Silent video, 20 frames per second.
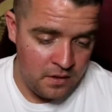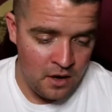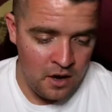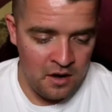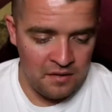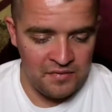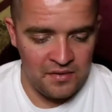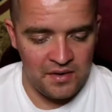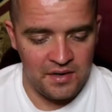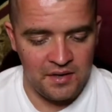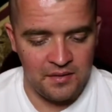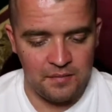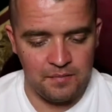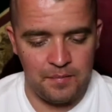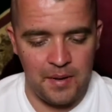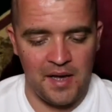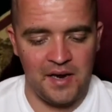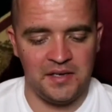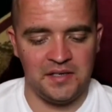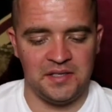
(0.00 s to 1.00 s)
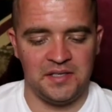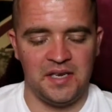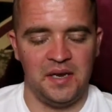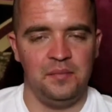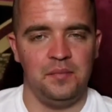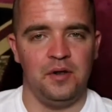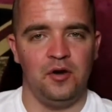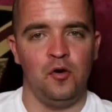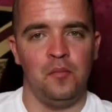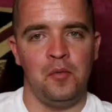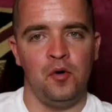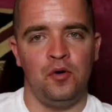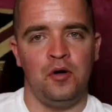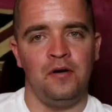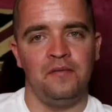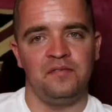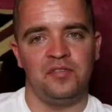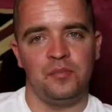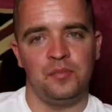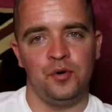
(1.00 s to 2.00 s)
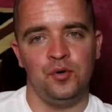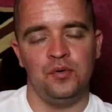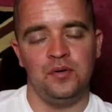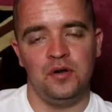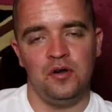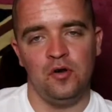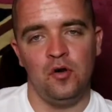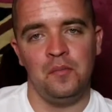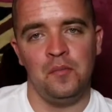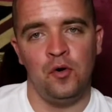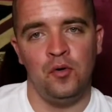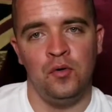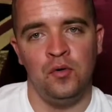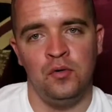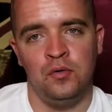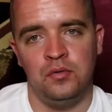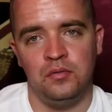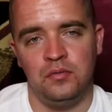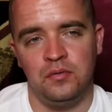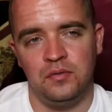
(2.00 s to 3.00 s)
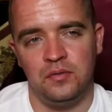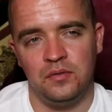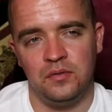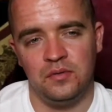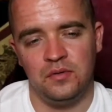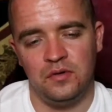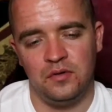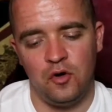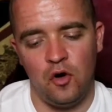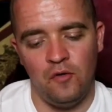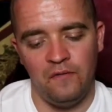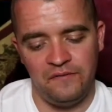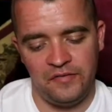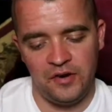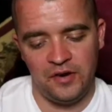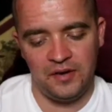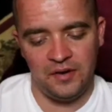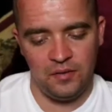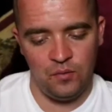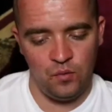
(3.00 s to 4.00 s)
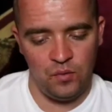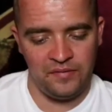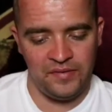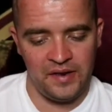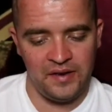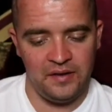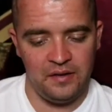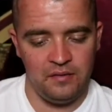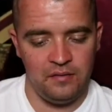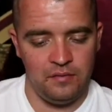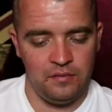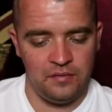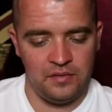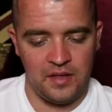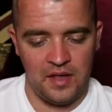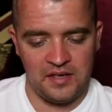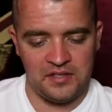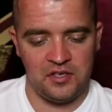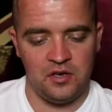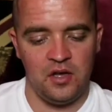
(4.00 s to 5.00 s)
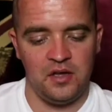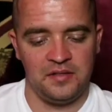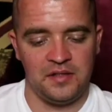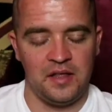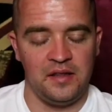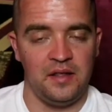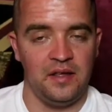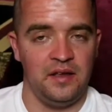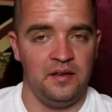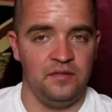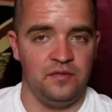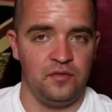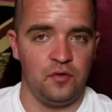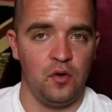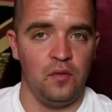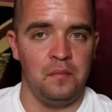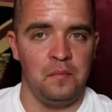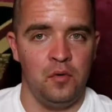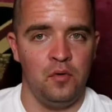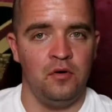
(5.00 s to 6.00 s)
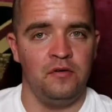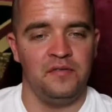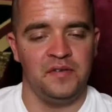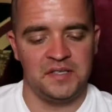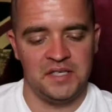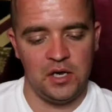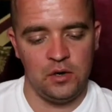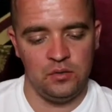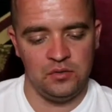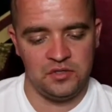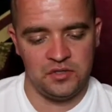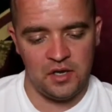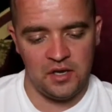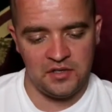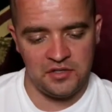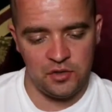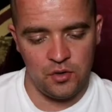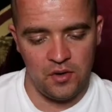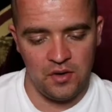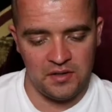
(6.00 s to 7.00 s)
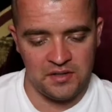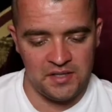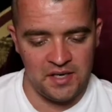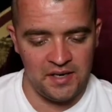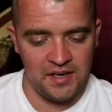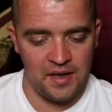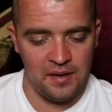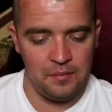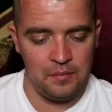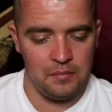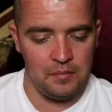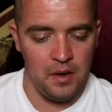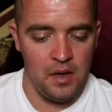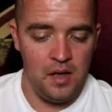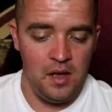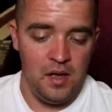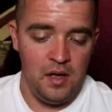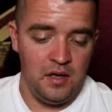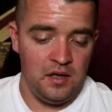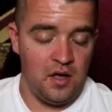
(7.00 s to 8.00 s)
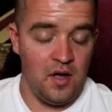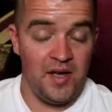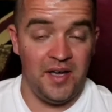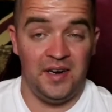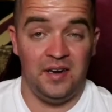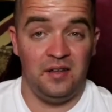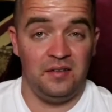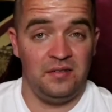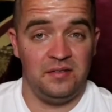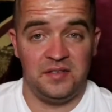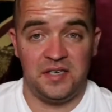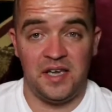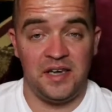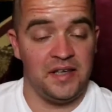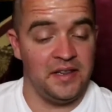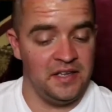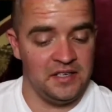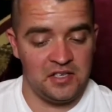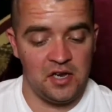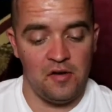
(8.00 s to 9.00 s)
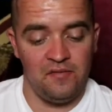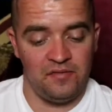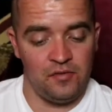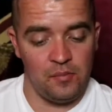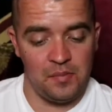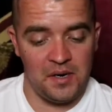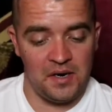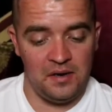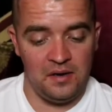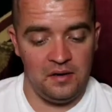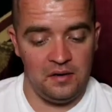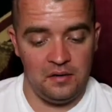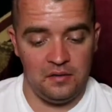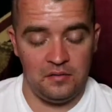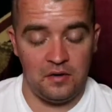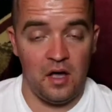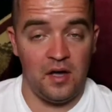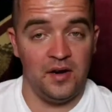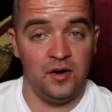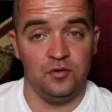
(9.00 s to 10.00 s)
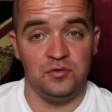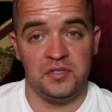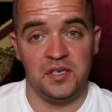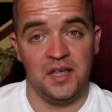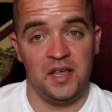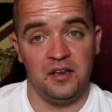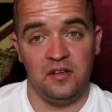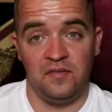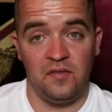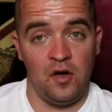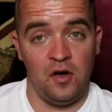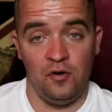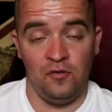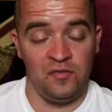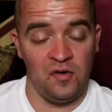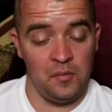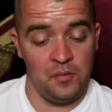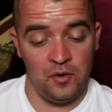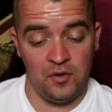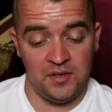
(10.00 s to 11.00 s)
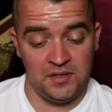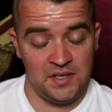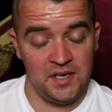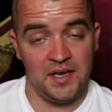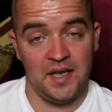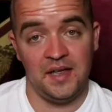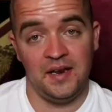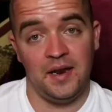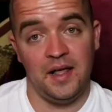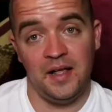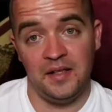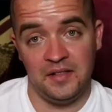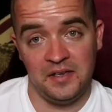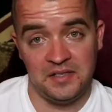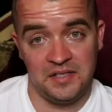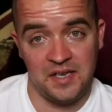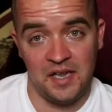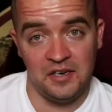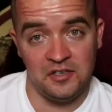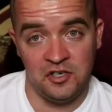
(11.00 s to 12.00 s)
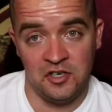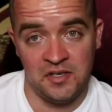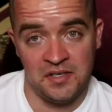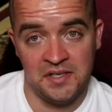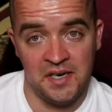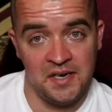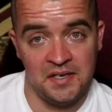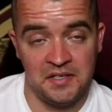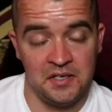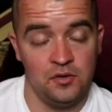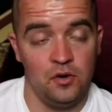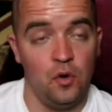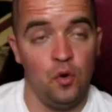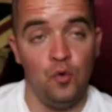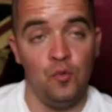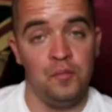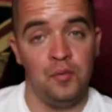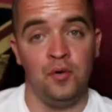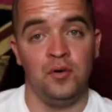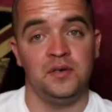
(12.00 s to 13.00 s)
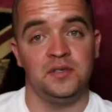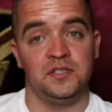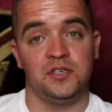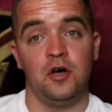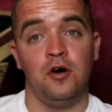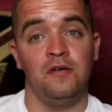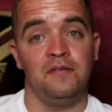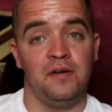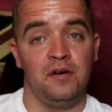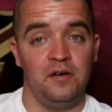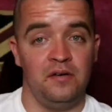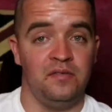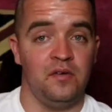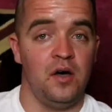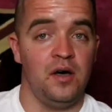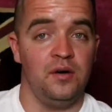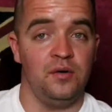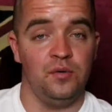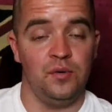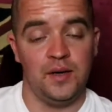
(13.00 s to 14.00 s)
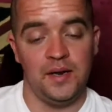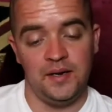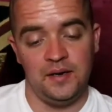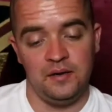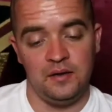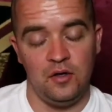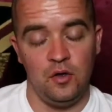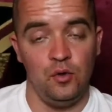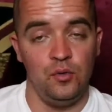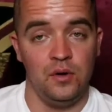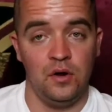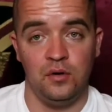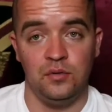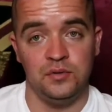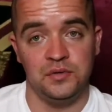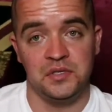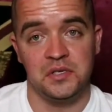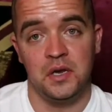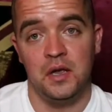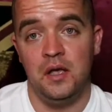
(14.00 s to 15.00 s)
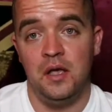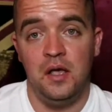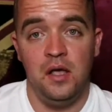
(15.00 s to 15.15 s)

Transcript: I think Palace seem a lot more comfortable and a lot more confident within their side, that they've got more of a settled side. So I see them taking this comfortably, going on to get the vital 3 points. Again, at this stage of the season, all points are very vital, and who knows,